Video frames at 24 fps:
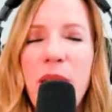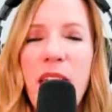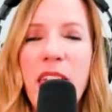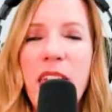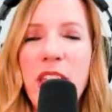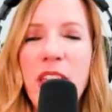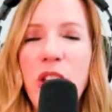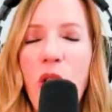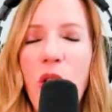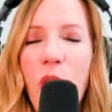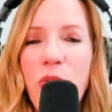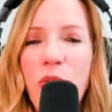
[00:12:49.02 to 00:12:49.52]

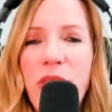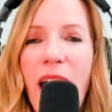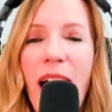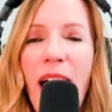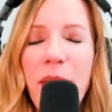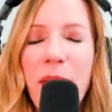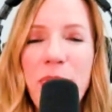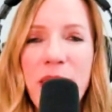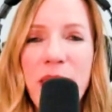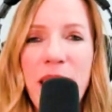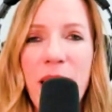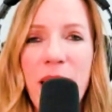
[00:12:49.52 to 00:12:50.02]
you know,
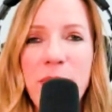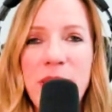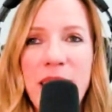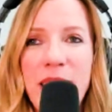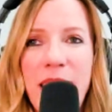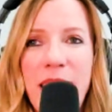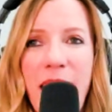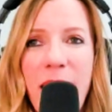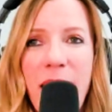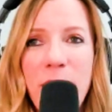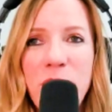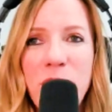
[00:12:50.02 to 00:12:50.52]
that becomes a
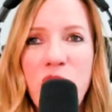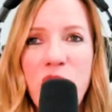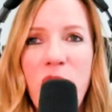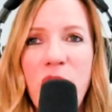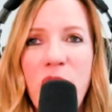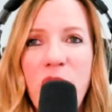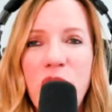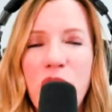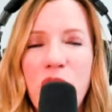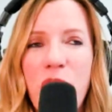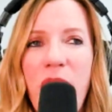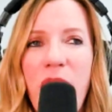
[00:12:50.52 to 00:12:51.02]
game
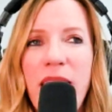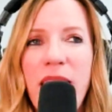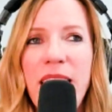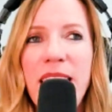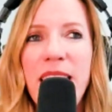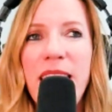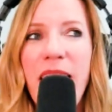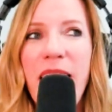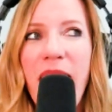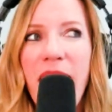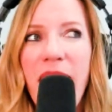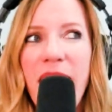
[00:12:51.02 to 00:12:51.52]
changer. And
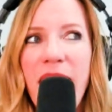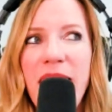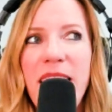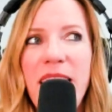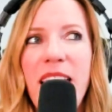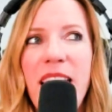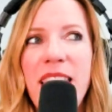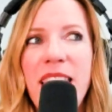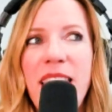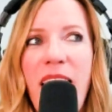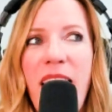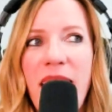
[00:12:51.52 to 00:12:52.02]
again,
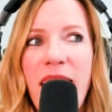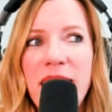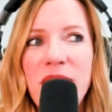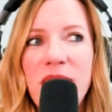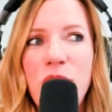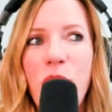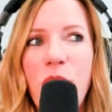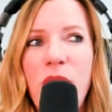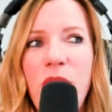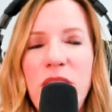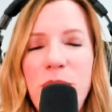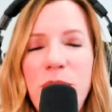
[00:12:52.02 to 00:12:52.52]
that is
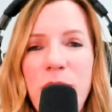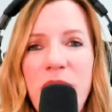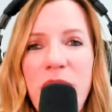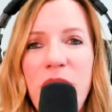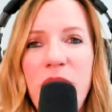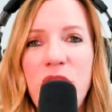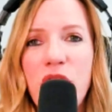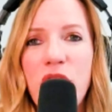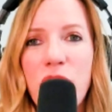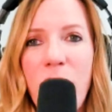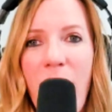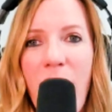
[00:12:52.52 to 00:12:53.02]
going to be
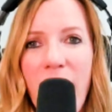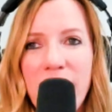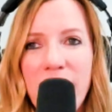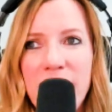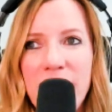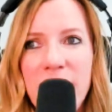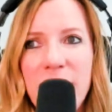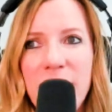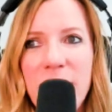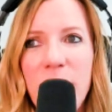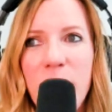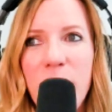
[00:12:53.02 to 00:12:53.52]

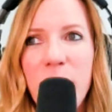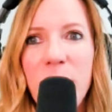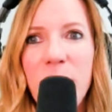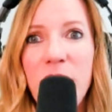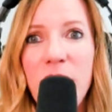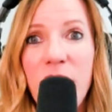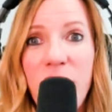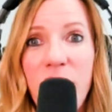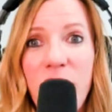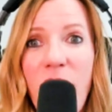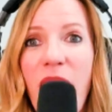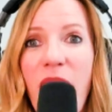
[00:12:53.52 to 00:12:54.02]
attracting the
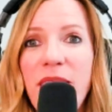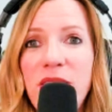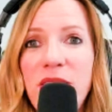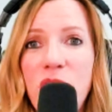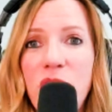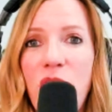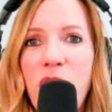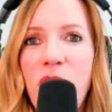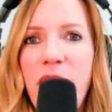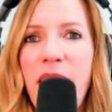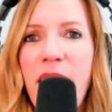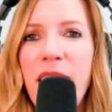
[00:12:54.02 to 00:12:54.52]

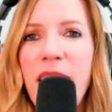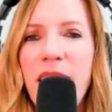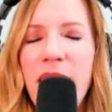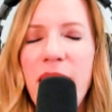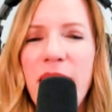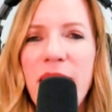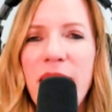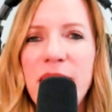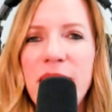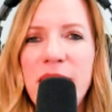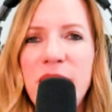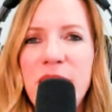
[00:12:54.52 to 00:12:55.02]
five-star
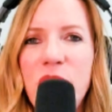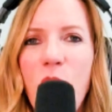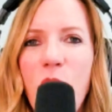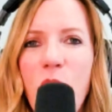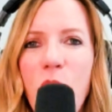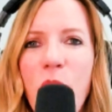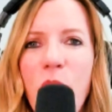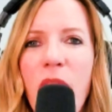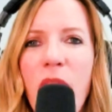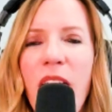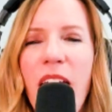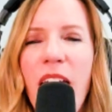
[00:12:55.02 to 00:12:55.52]
candidates.
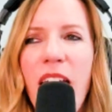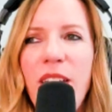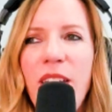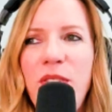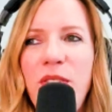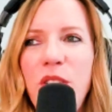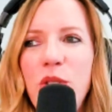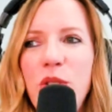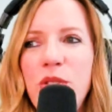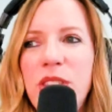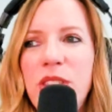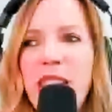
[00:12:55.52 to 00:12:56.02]
So if
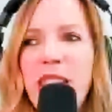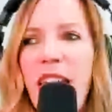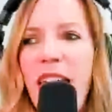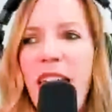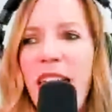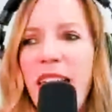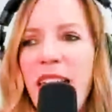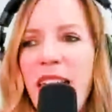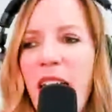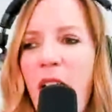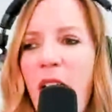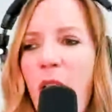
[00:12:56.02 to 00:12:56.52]
you
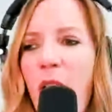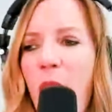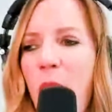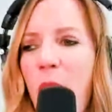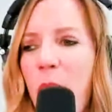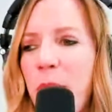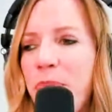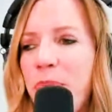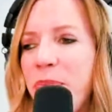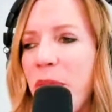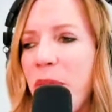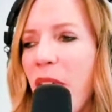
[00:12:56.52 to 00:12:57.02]
say,
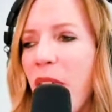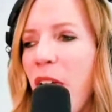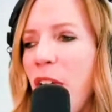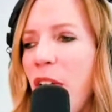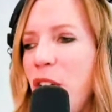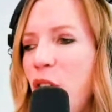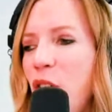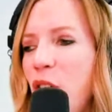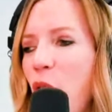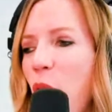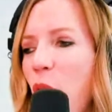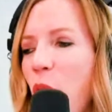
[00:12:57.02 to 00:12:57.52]

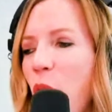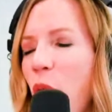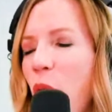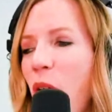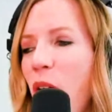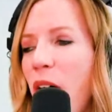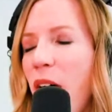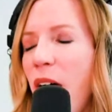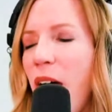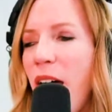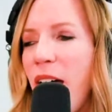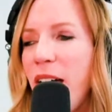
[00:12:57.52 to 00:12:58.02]
you know,
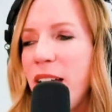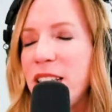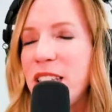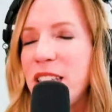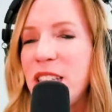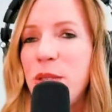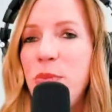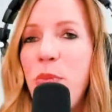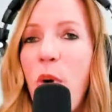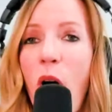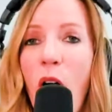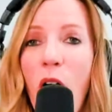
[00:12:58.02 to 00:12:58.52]

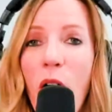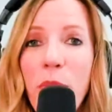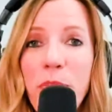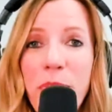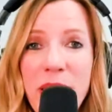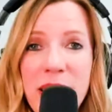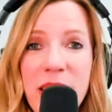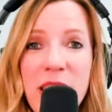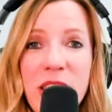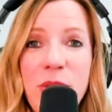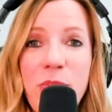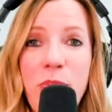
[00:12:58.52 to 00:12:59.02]
small
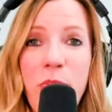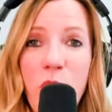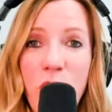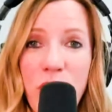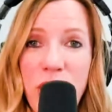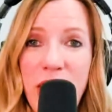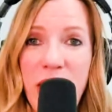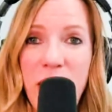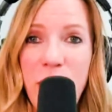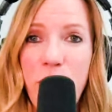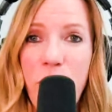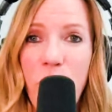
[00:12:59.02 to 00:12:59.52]
business
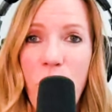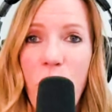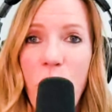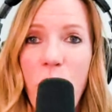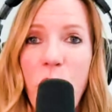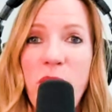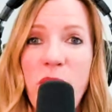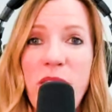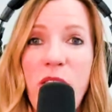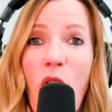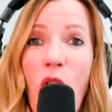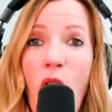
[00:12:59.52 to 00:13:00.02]
bookkeeper
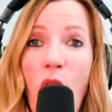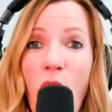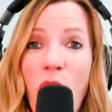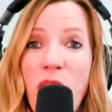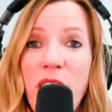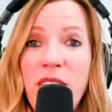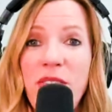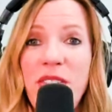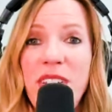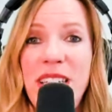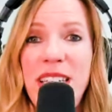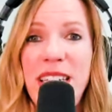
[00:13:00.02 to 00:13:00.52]
with the
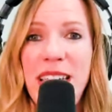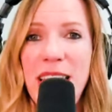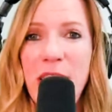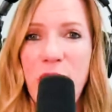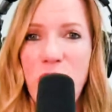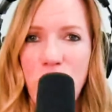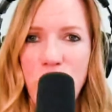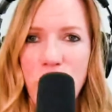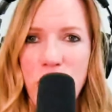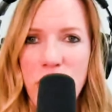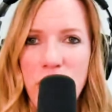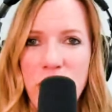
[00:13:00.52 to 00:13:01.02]
heart of a
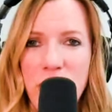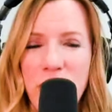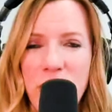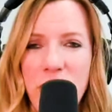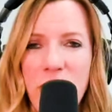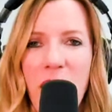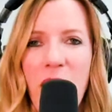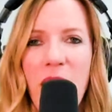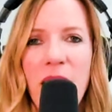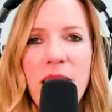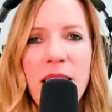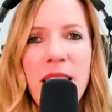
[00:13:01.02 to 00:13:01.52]
teacher,
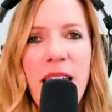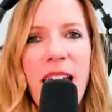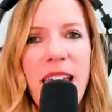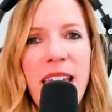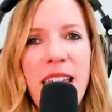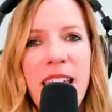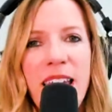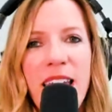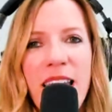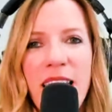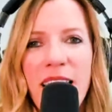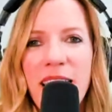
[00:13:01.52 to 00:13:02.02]

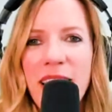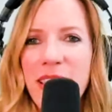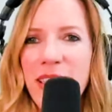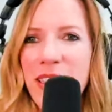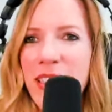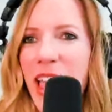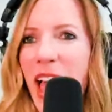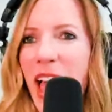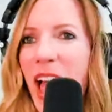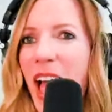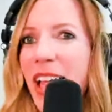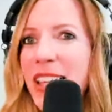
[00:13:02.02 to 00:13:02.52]
like
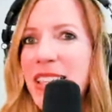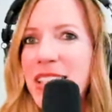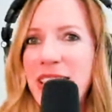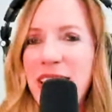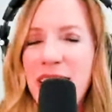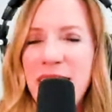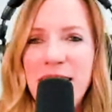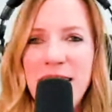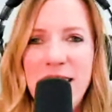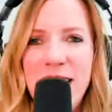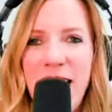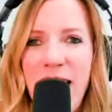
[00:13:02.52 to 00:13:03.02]
that's
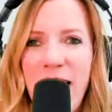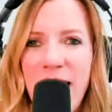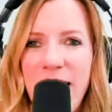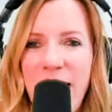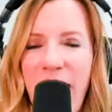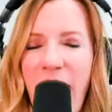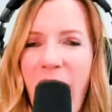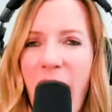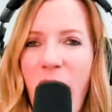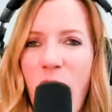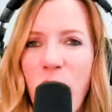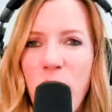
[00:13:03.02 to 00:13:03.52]
going to stand
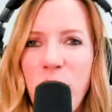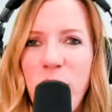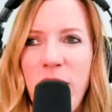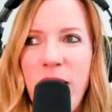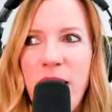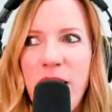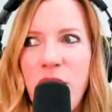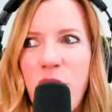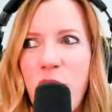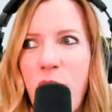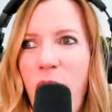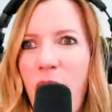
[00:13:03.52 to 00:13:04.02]
out
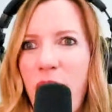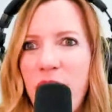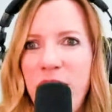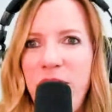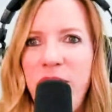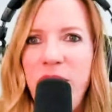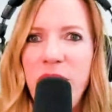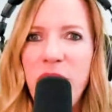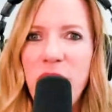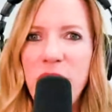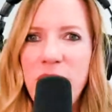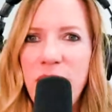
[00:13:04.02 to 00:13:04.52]
in a crowded
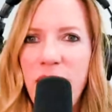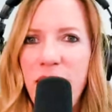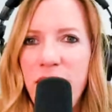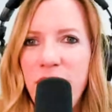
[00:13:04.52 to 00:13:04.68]
field